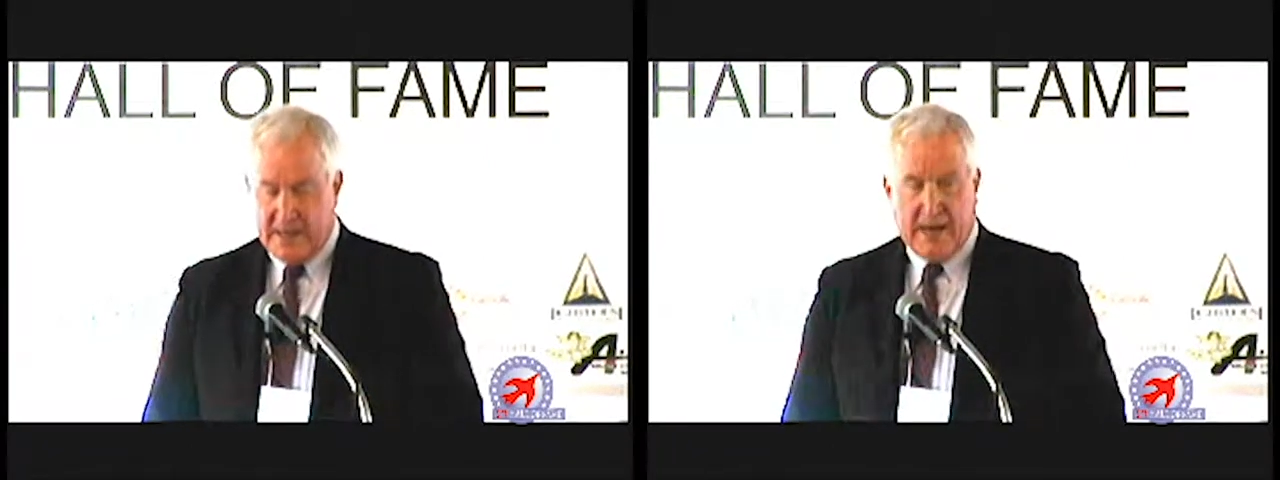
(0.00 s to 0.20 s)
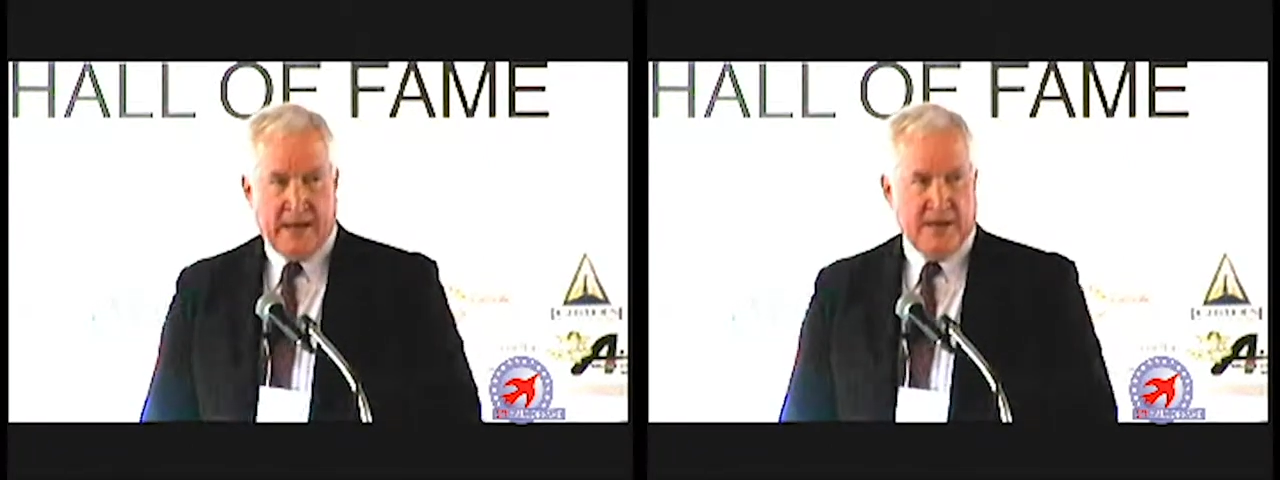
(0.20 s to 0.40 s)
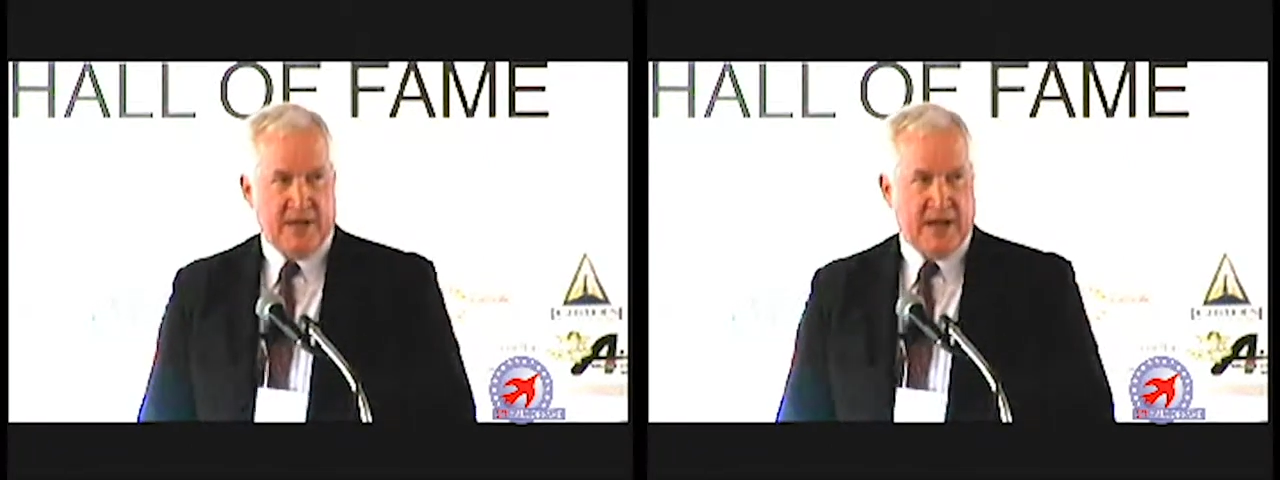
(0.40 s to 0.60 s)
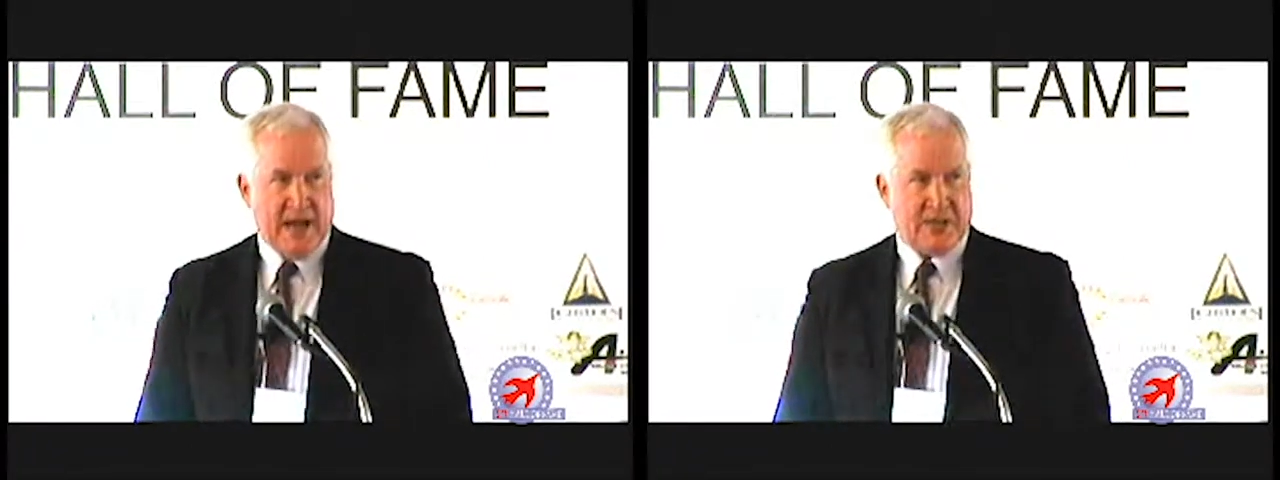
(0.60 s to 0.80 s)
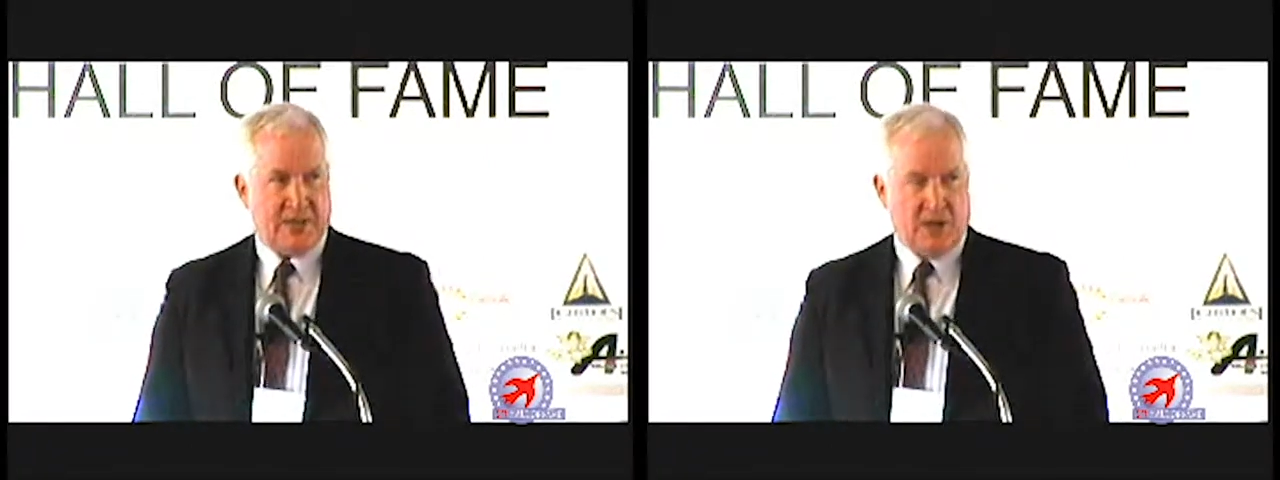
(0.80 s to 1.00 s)
and
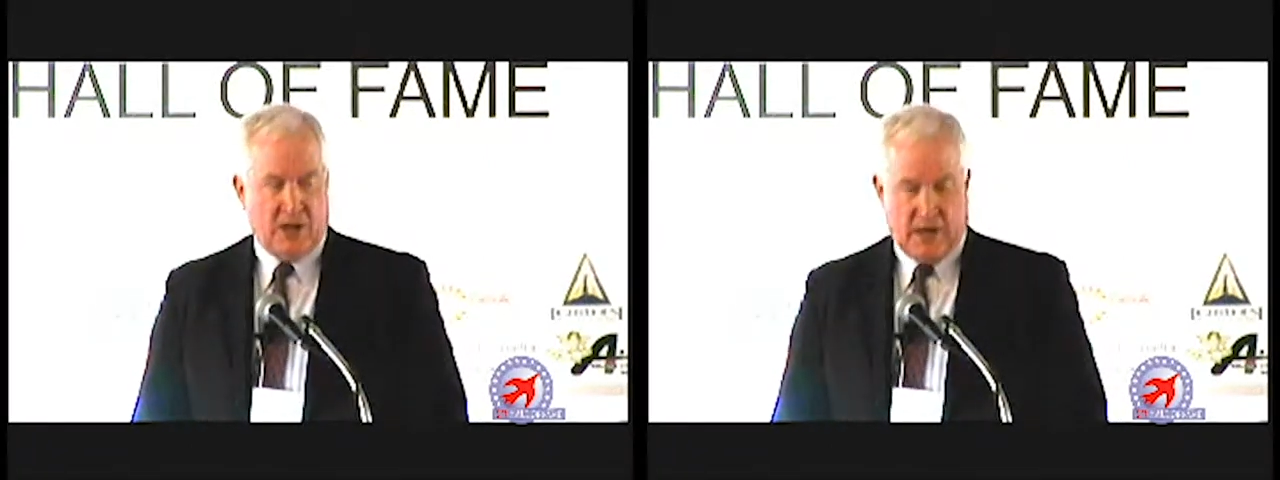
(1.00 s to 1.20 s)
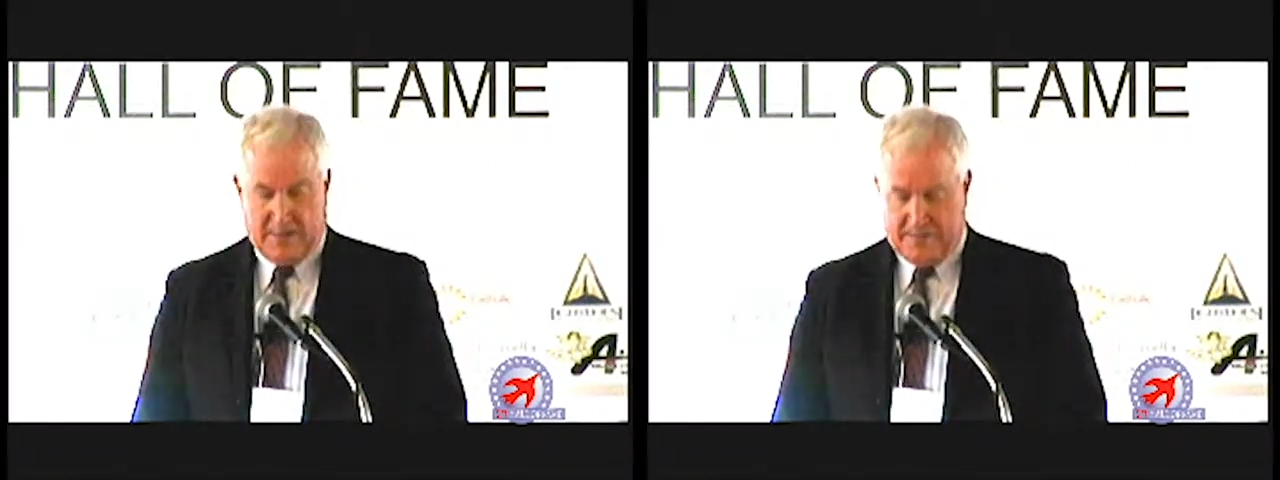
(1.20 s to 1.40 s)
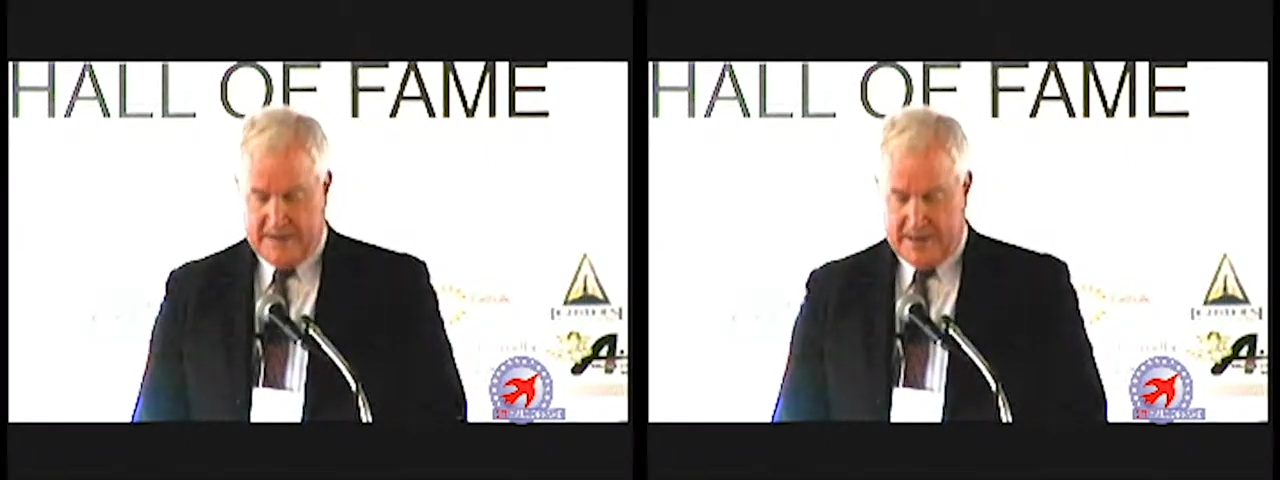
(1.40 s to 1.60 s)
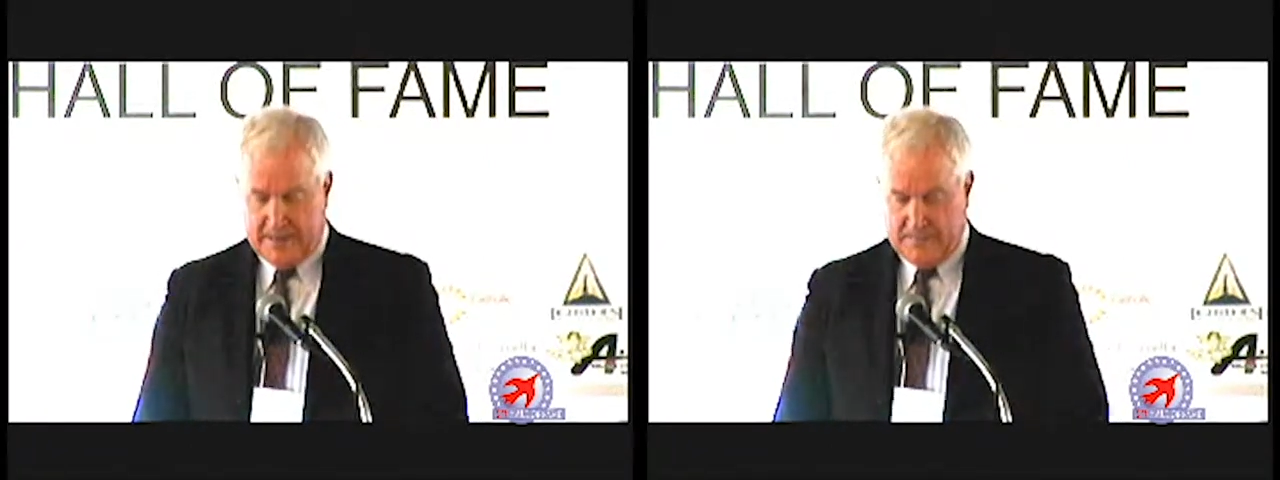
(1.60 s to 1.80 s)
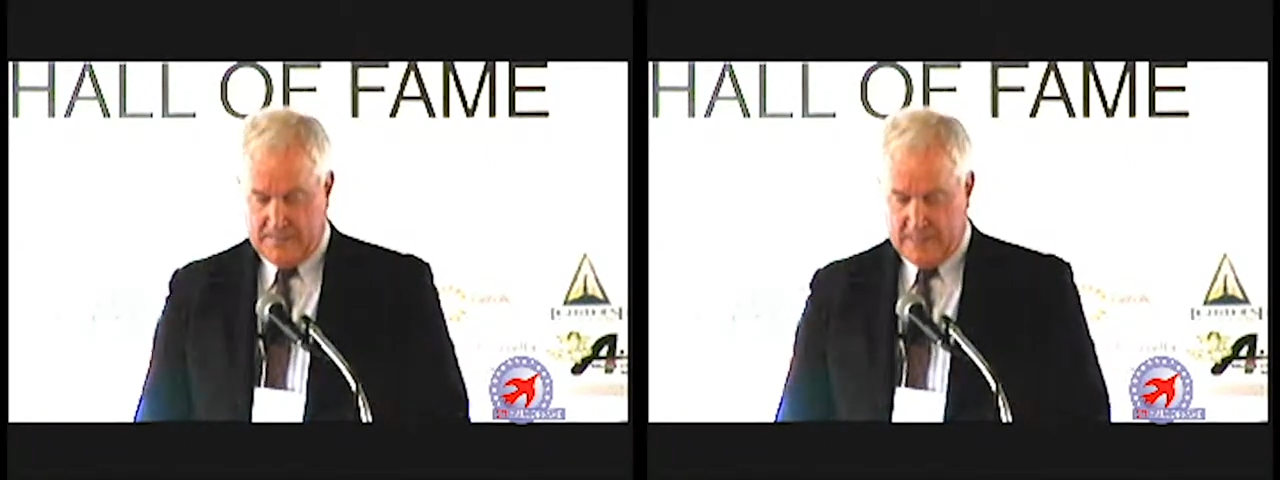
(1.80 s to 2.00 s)
International Hall of Fame.